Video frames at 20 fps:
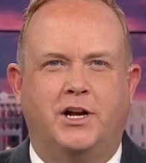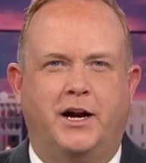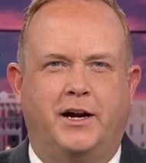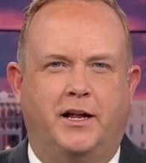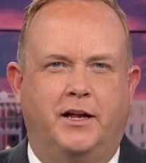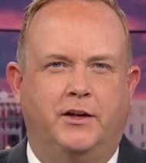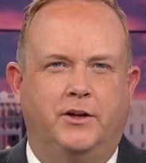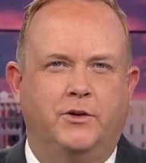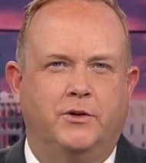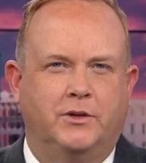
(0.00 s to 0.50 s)

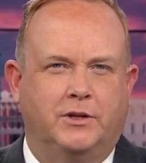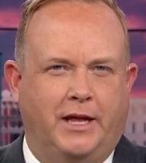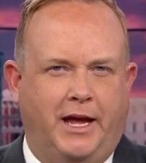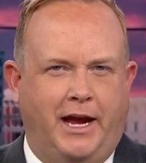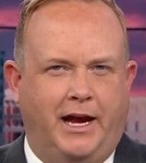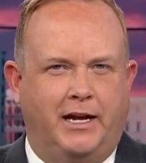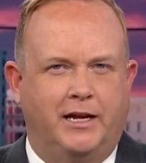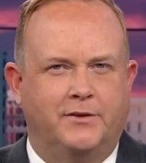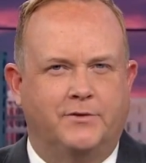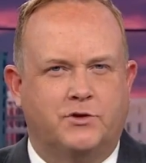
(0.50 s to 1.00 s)
On a new
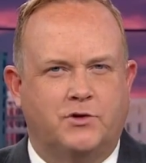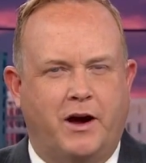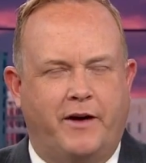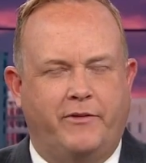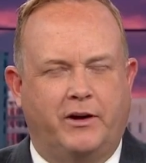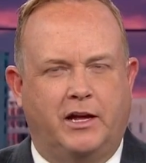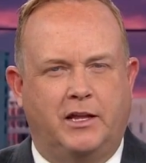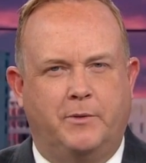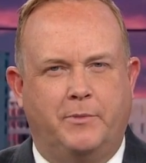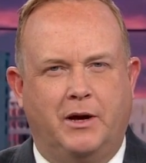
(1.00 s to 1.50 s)
lane of
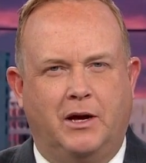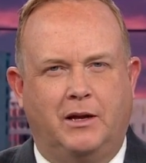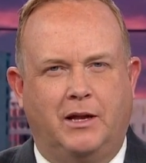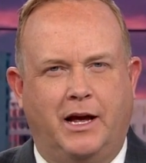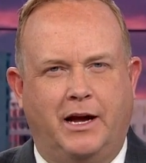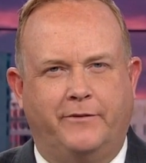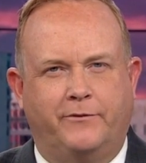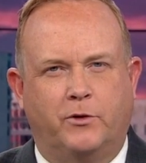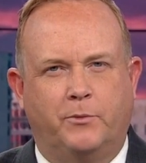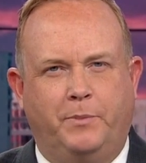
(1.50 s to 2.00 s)
traffic on the
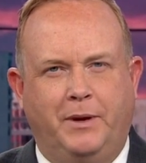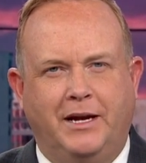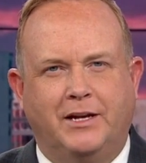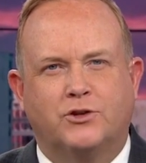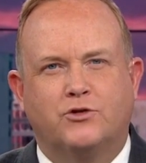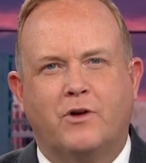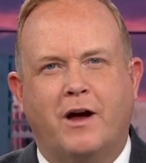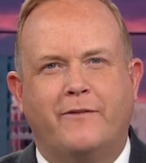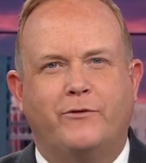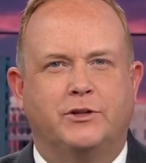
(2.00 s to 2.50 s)
Beltline for
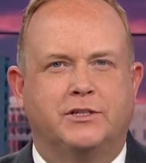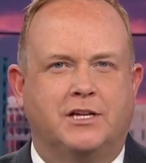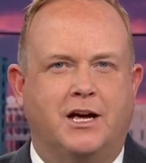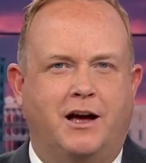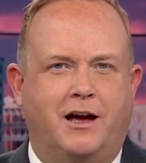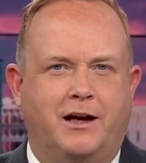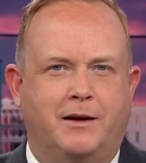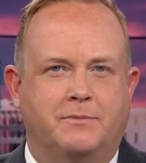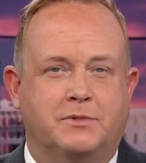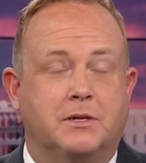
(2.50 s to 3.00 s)
peak
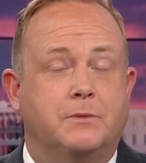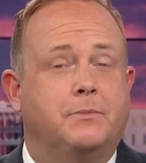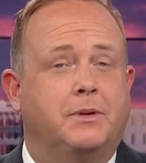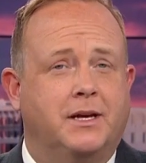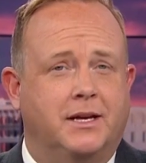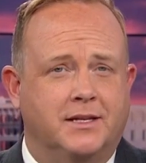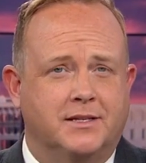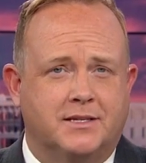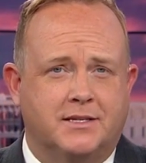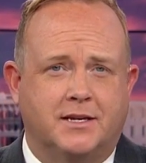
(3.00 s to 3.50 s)
travel
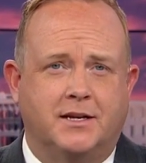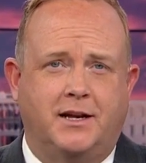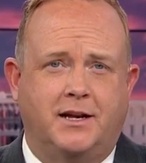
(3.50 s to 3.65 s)
times begins